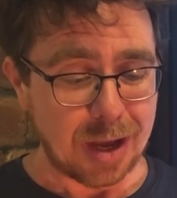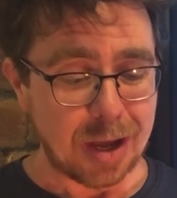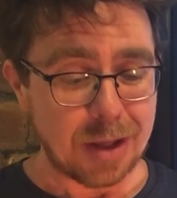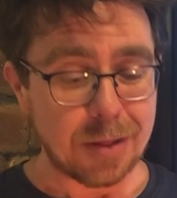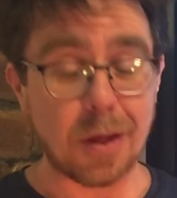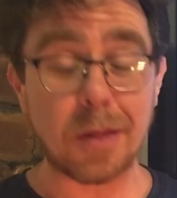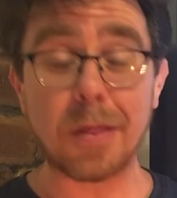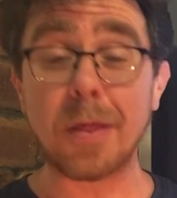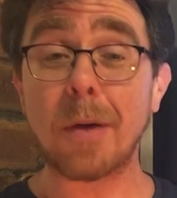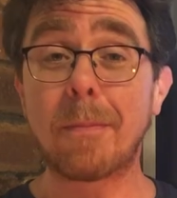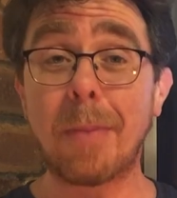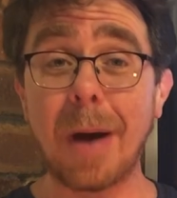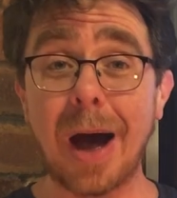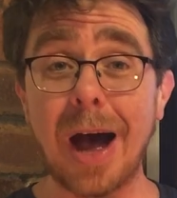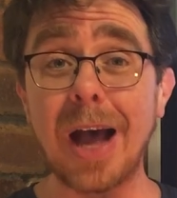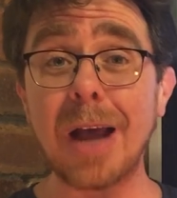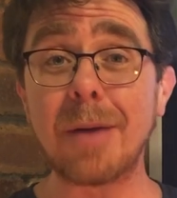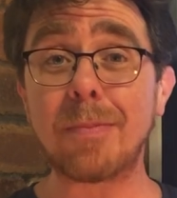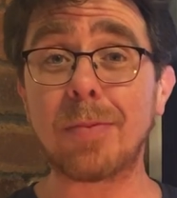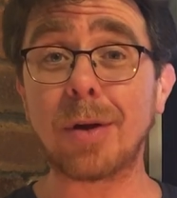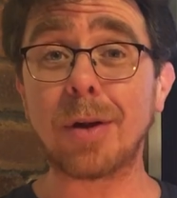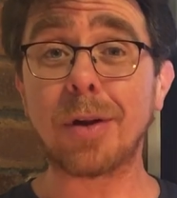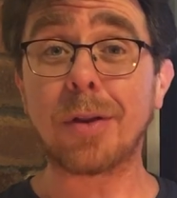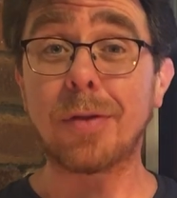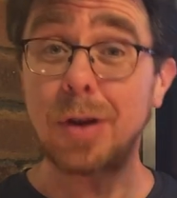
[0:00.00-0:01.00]
that the
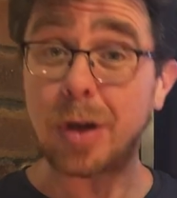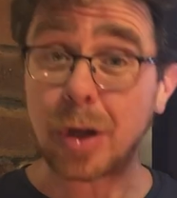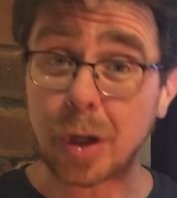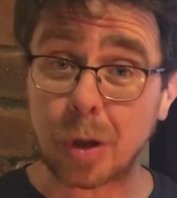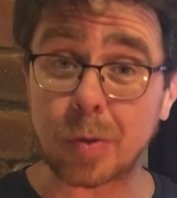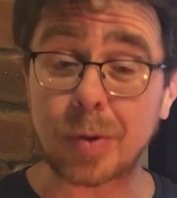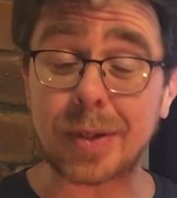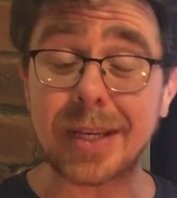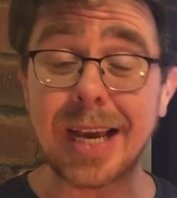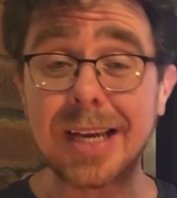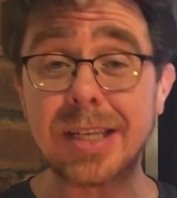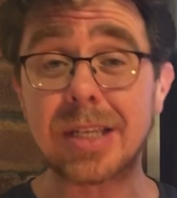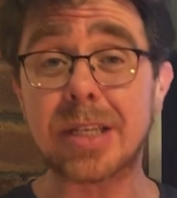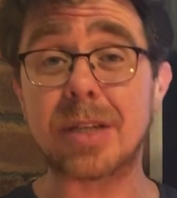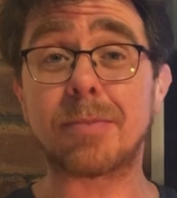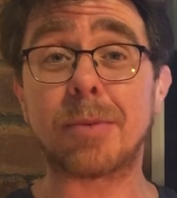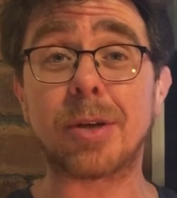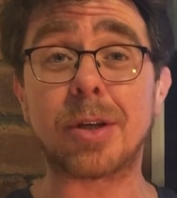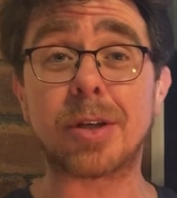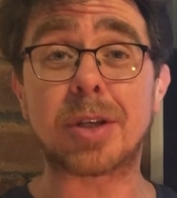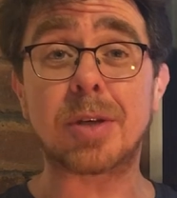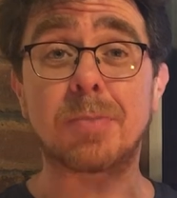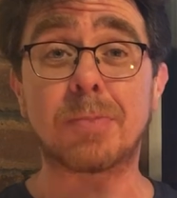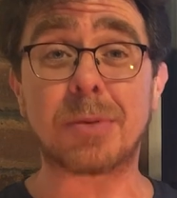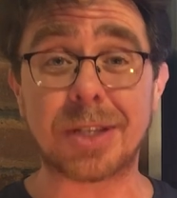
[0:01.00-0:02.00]
Bible, the New Testament,